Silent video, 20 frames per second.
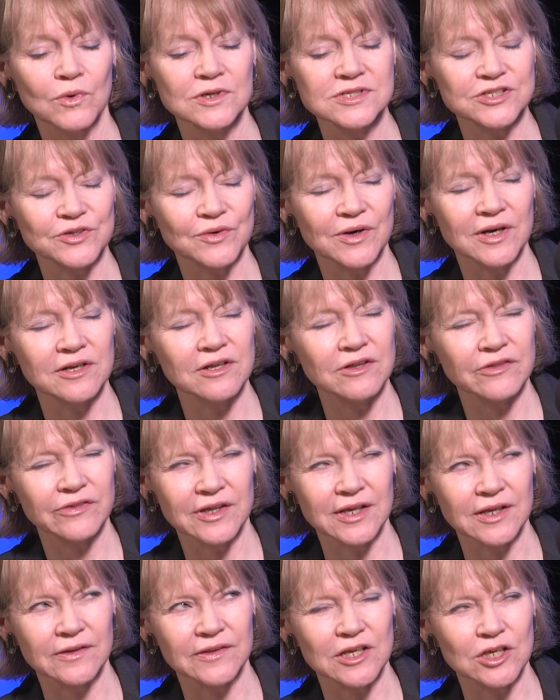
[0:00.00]
Was there
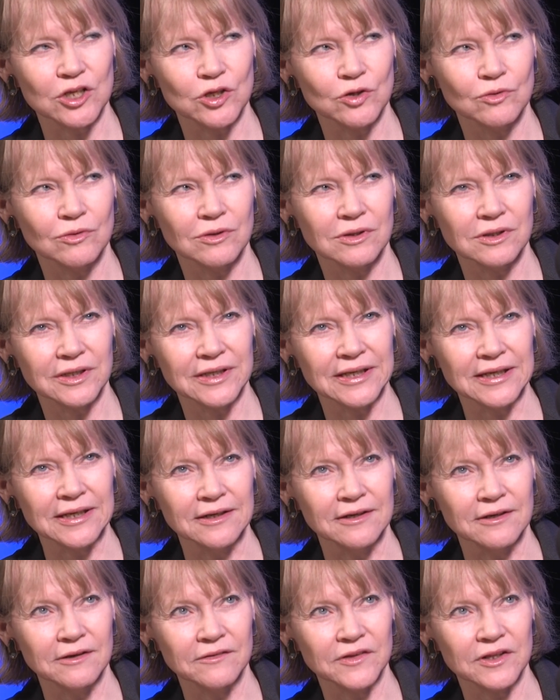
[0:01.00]
anything that you
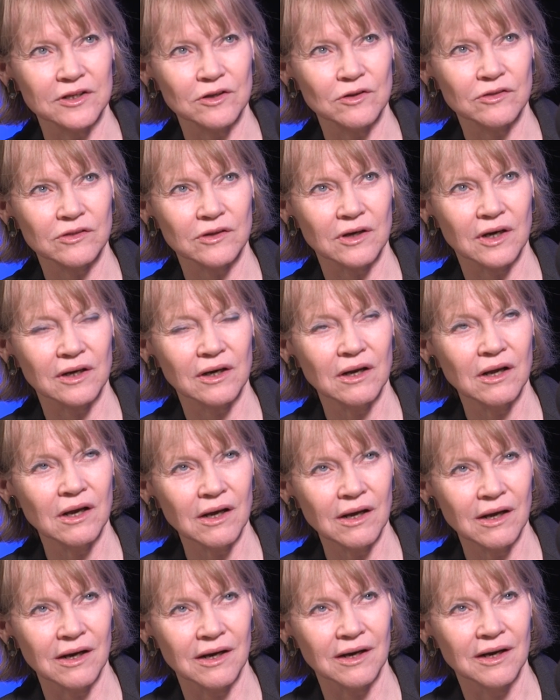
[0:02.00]
gleaned that you thought,
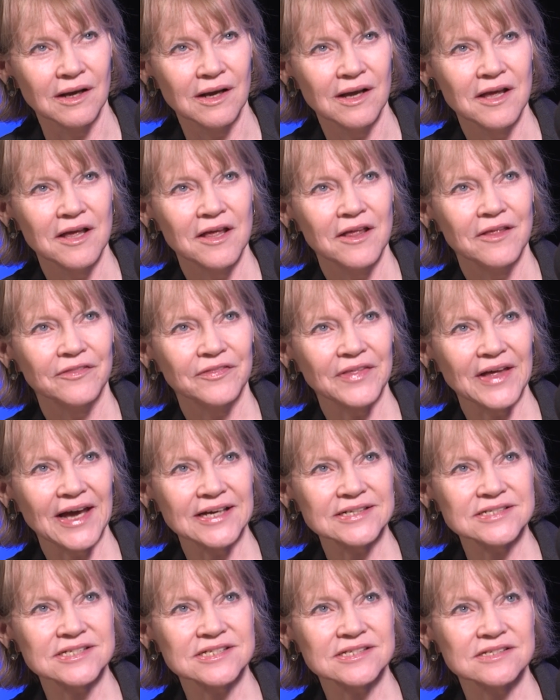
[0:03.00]
huh,
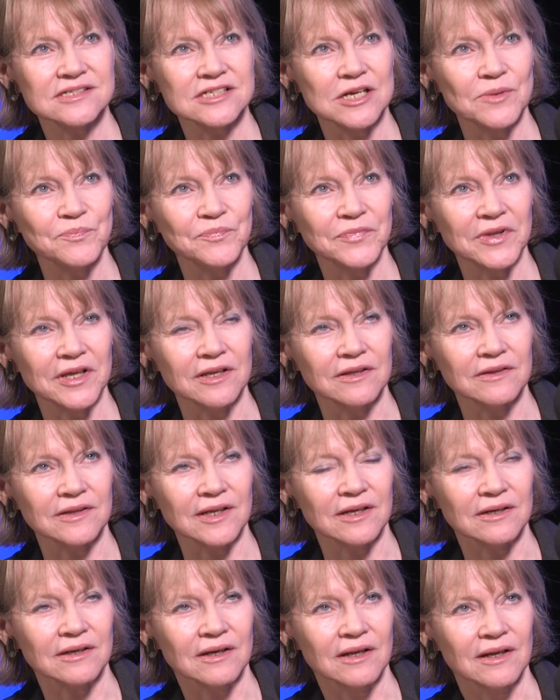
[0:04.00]
that's something
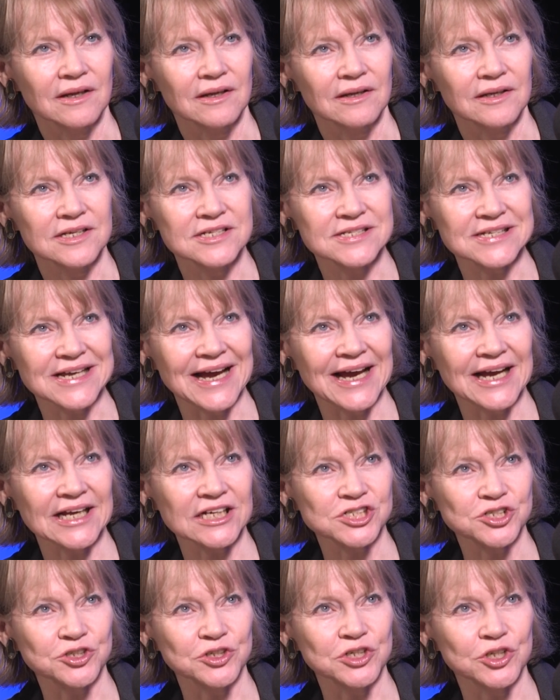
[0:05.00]
that is
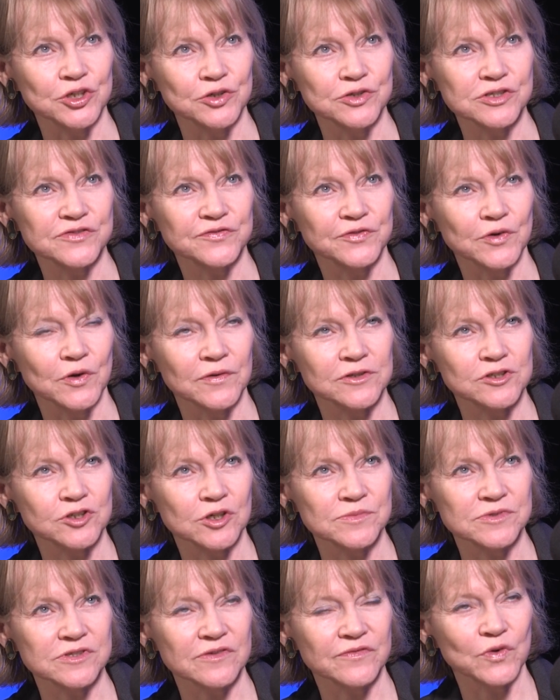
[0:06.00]
actually useful in
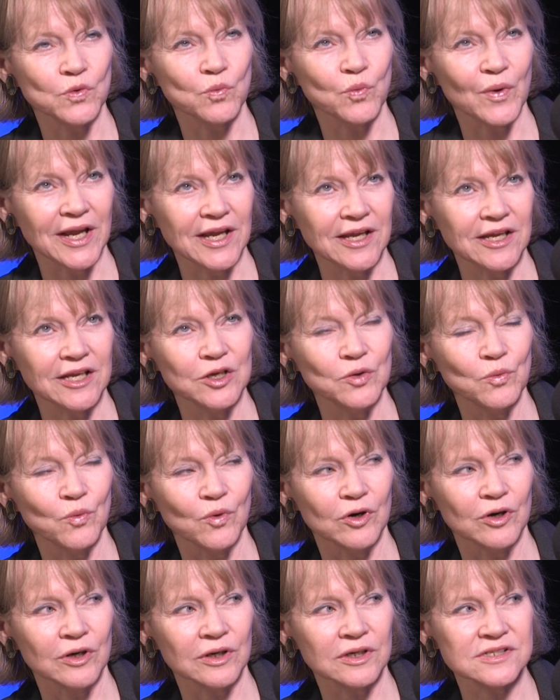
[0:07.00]
terms of the way he
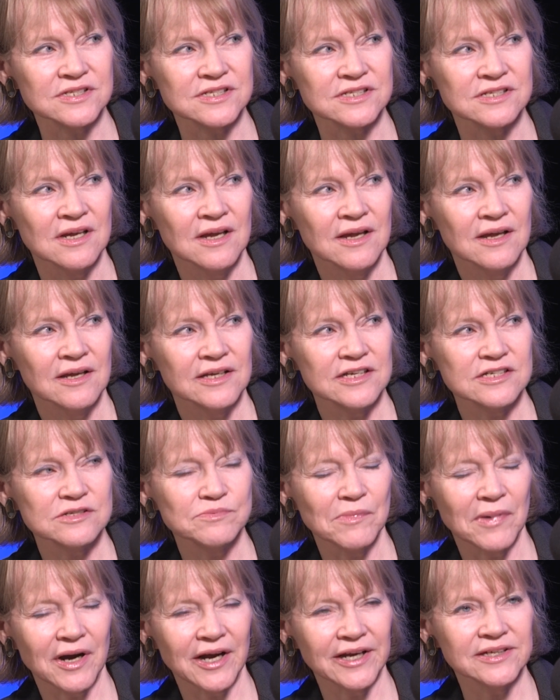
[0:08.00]
works,
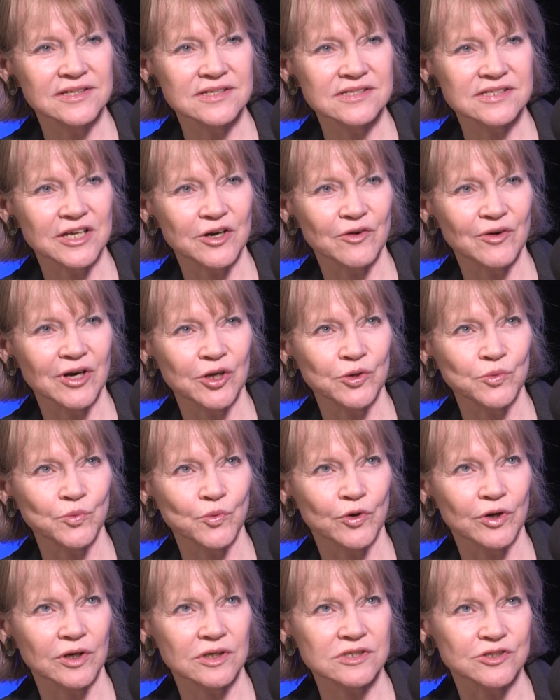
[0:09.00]
his mindset
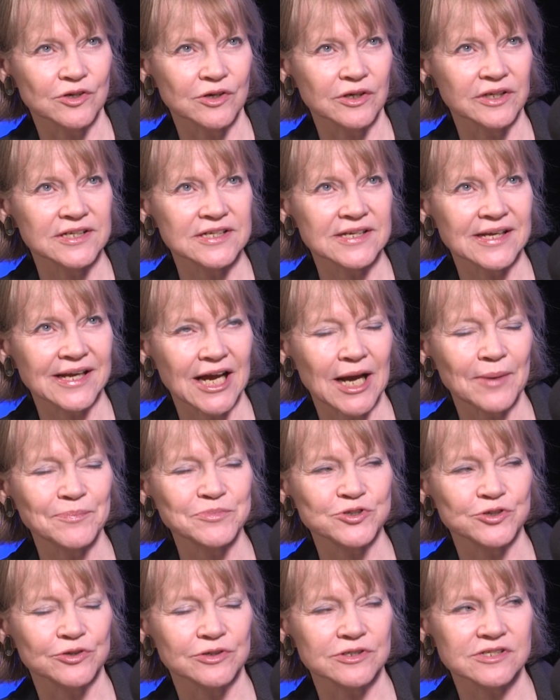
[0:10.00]
around work? Certainly, he
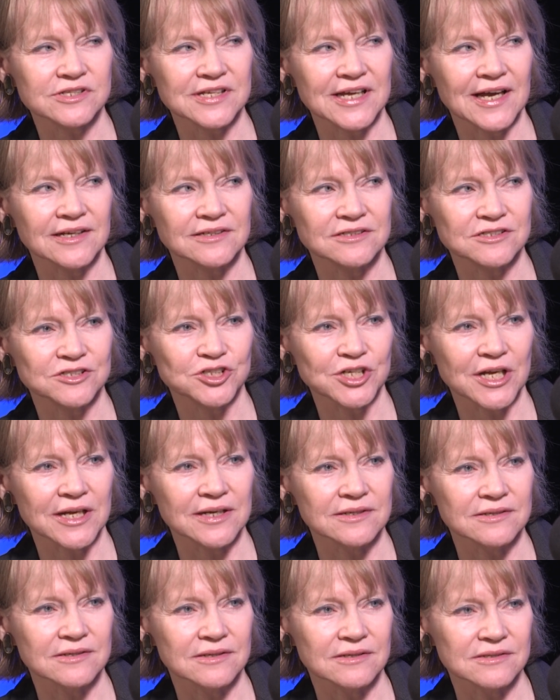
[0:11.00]
captures that
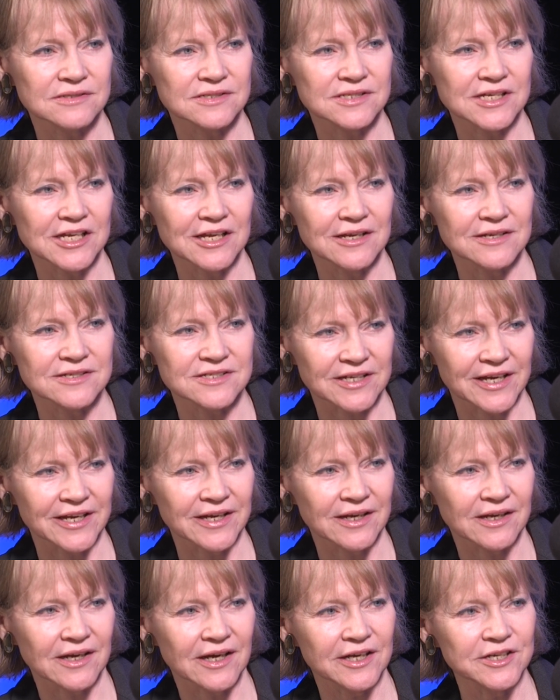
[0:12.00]
Gen Z
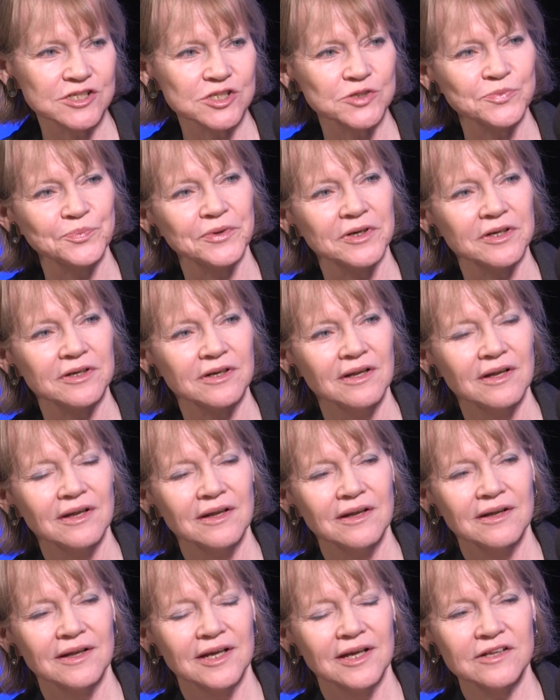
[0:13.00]
zeitgeist, but
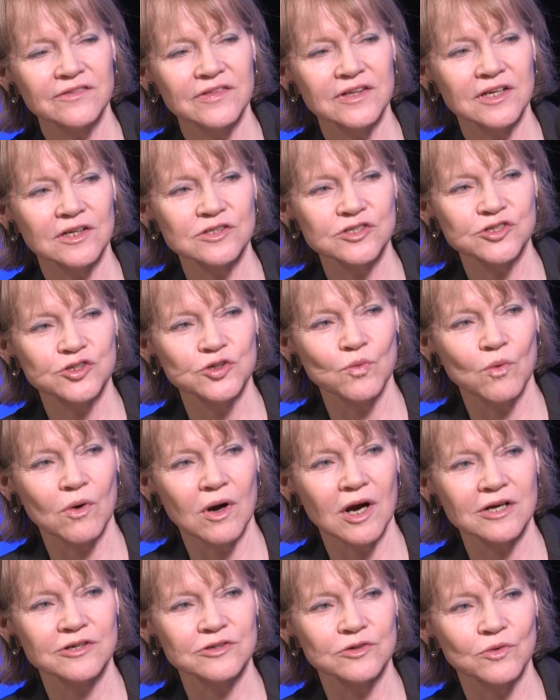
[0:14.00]
anything else you
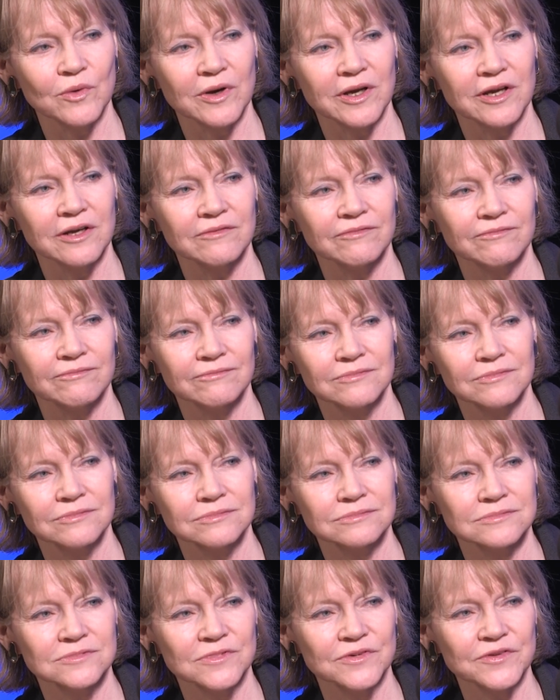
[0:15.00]
walked away
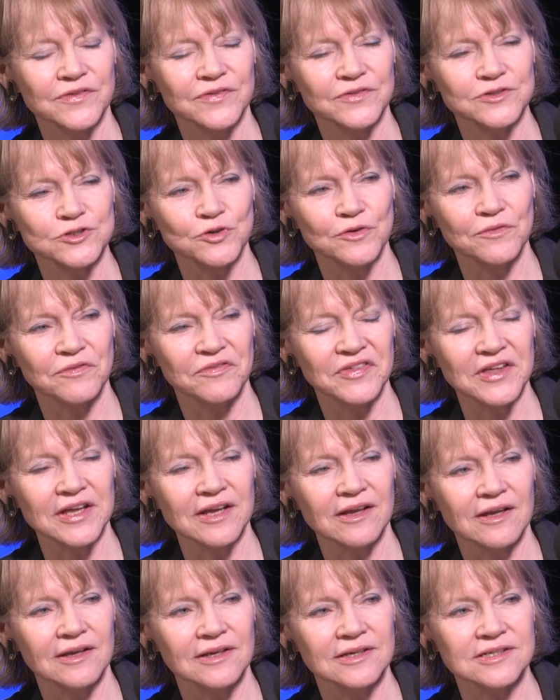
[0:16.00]
with sort of
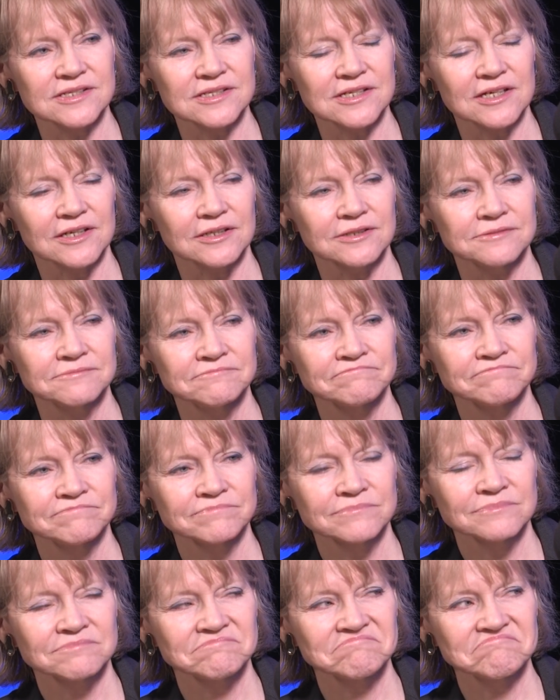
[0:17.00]
thinking as a
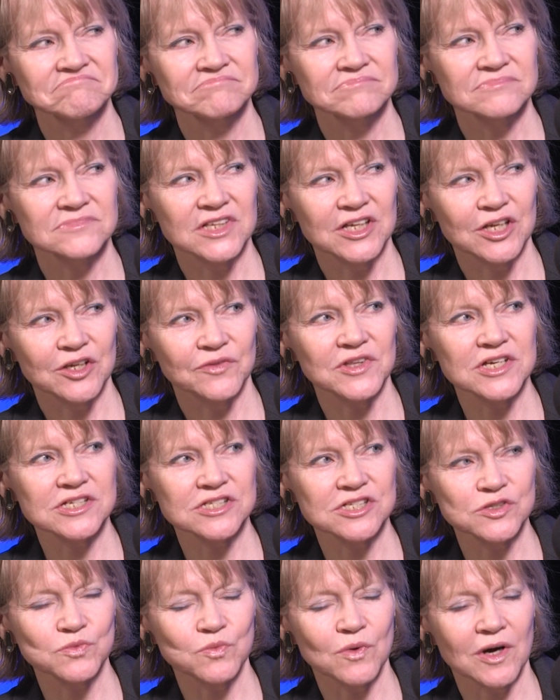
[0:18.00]

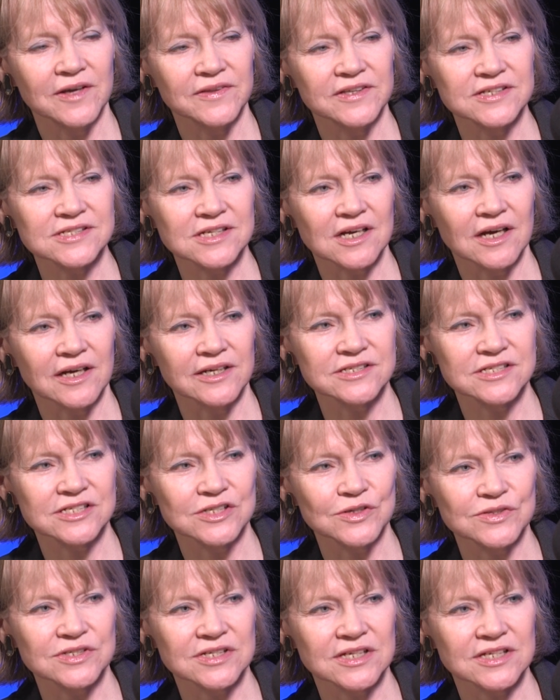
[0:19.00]
this is why this guy's
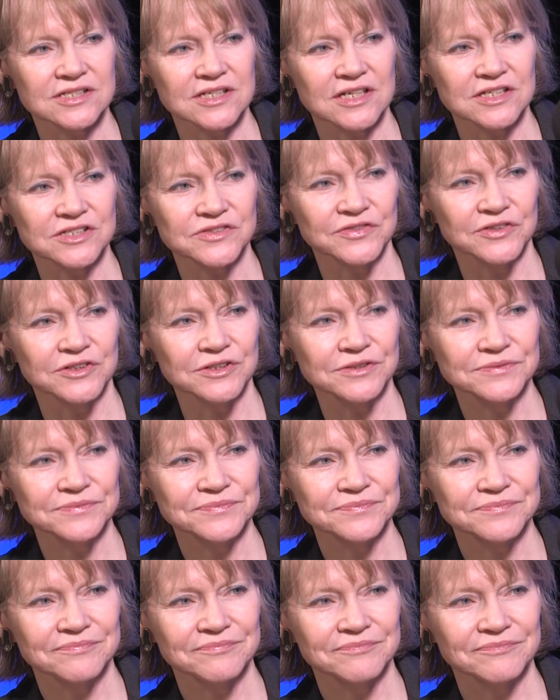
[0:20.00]
so successful?
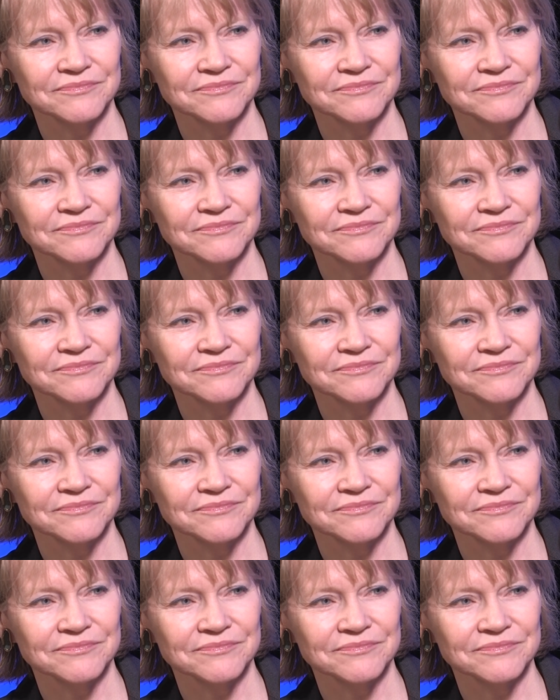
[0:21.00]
